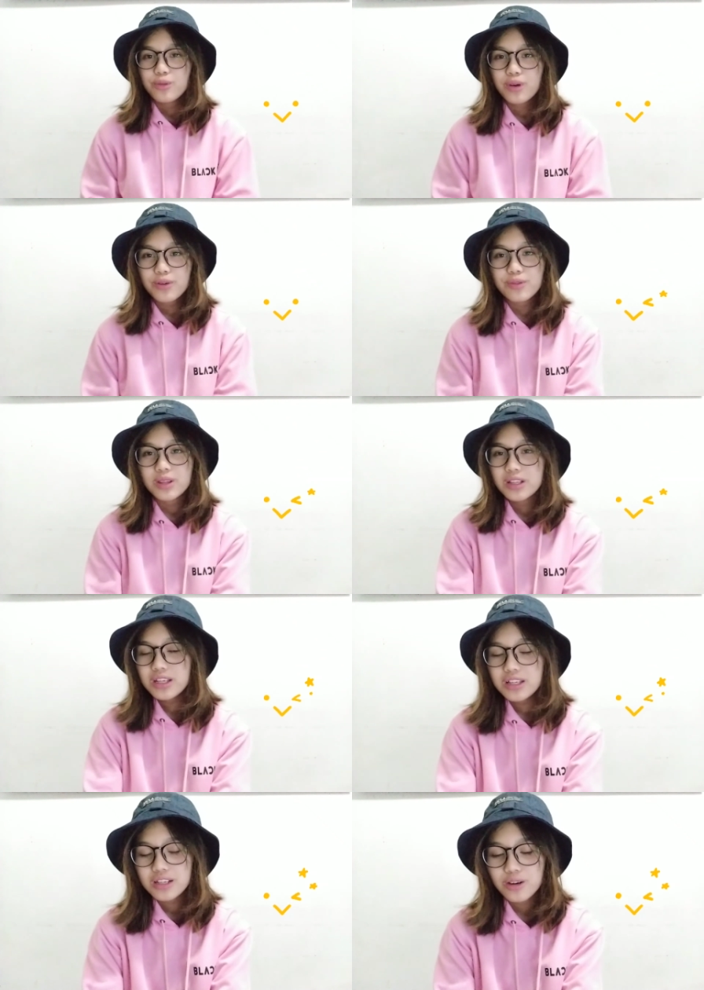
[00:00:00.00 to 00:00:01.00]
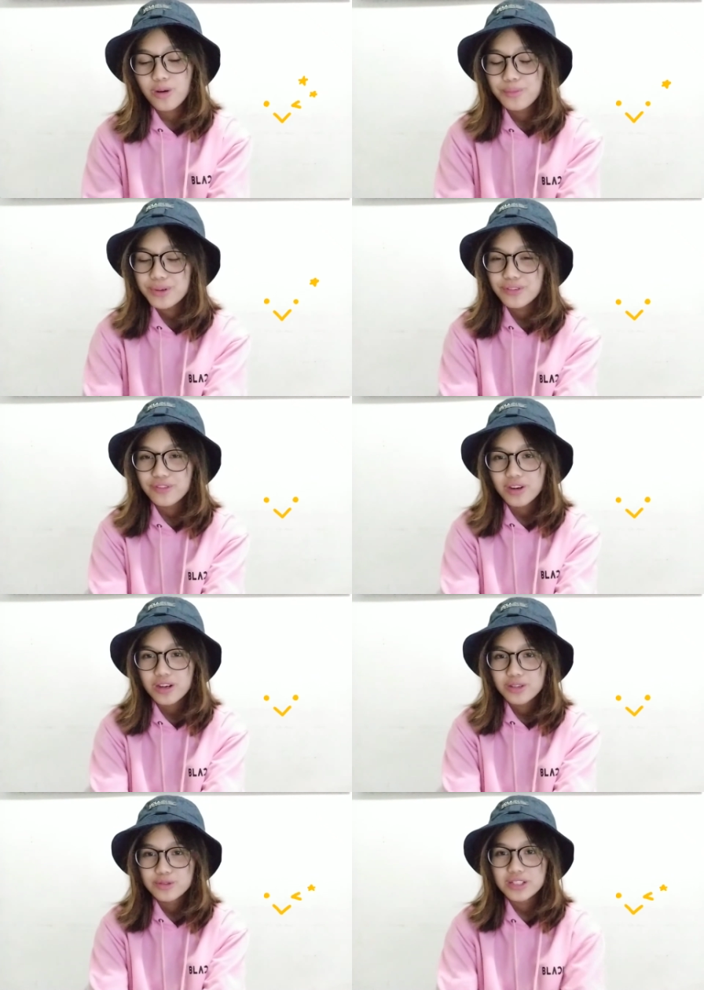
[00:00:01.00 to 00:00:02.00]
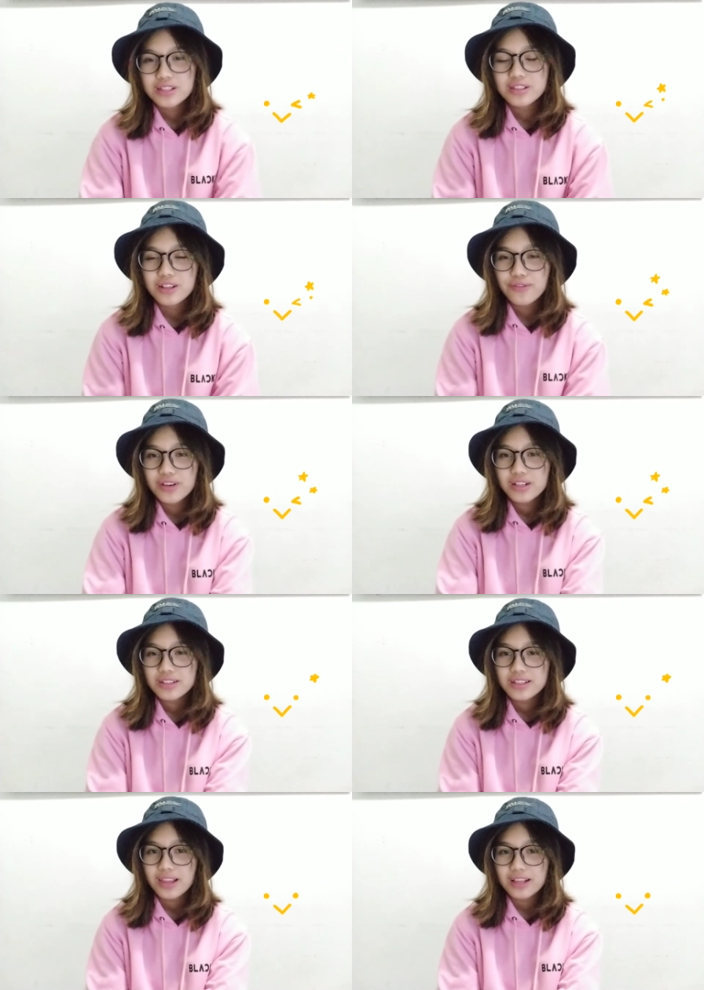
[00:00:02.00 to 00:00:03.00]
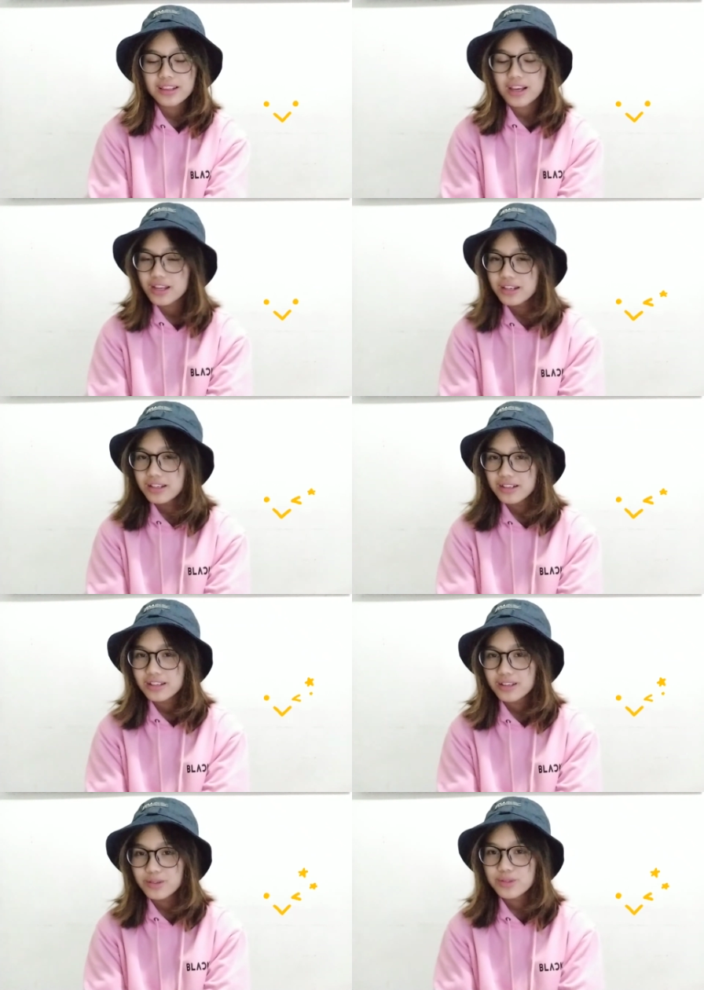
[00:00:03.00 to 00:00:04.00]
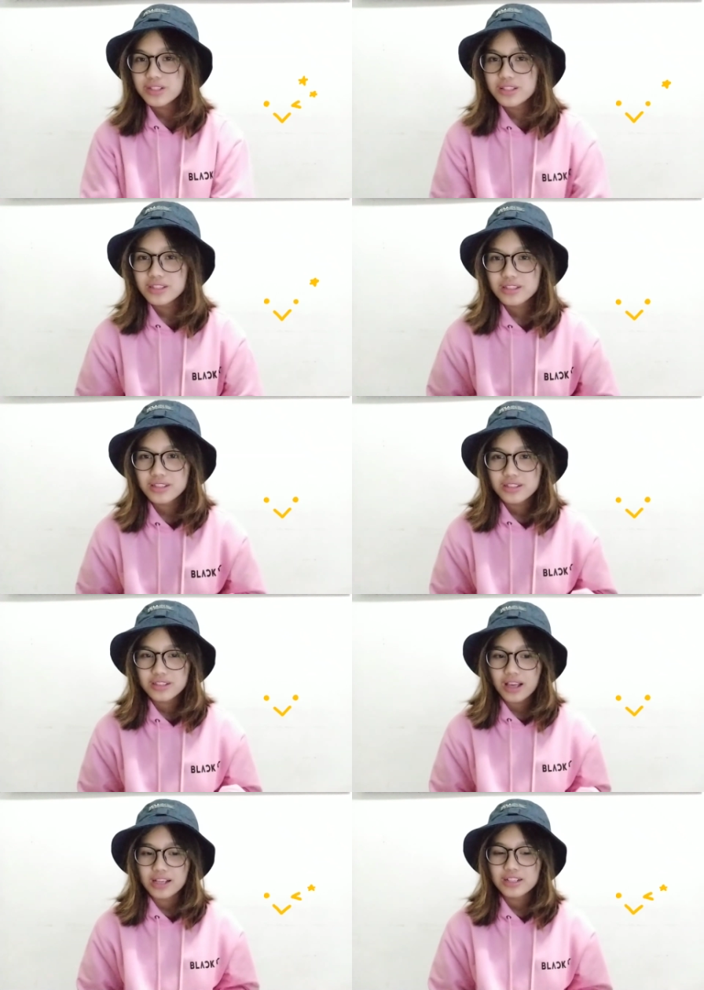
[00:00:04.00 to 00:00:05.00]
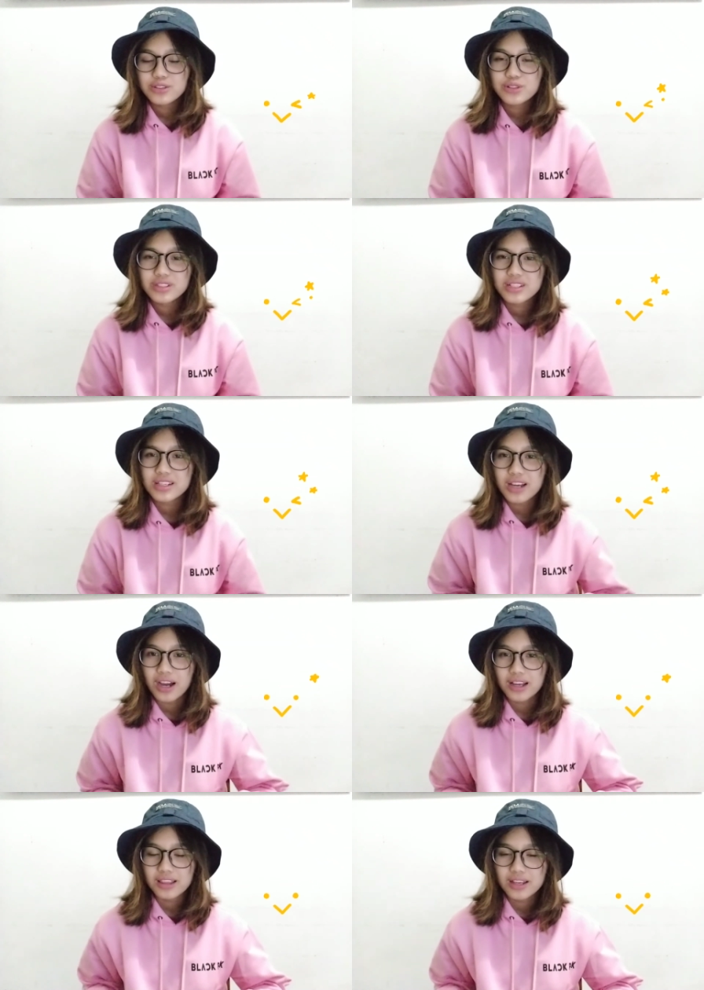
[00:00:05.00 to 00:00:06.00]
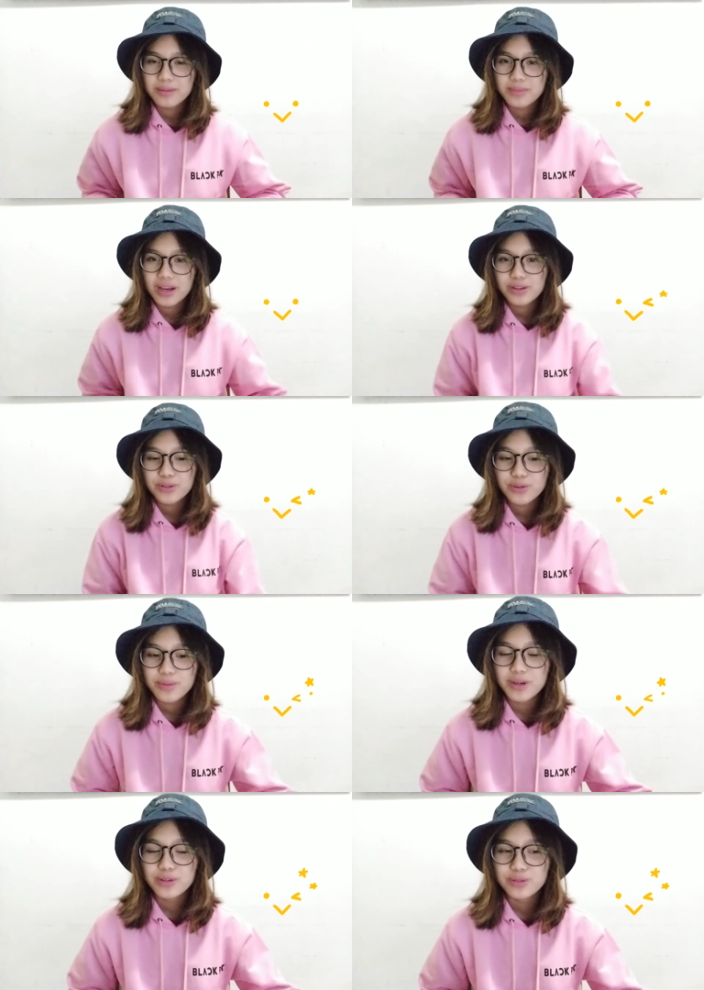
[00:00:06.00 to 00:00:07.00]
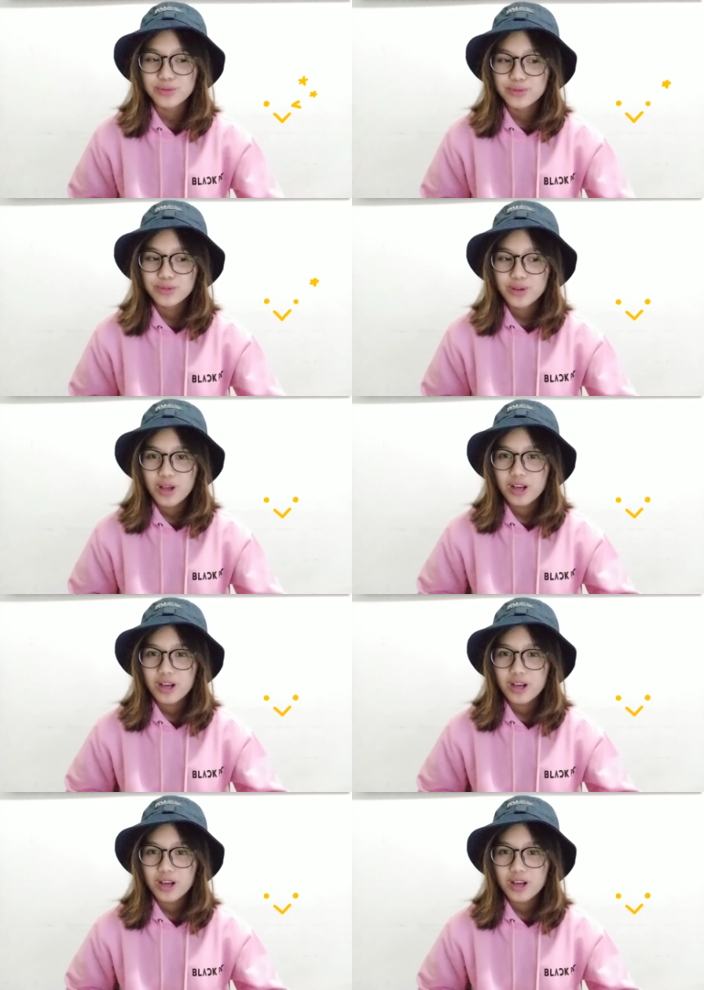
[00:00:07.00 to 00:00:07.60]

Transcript: what really caught me off guard was definitely like the ending. It was, I guess you could say, the highlight, but I don't know about you.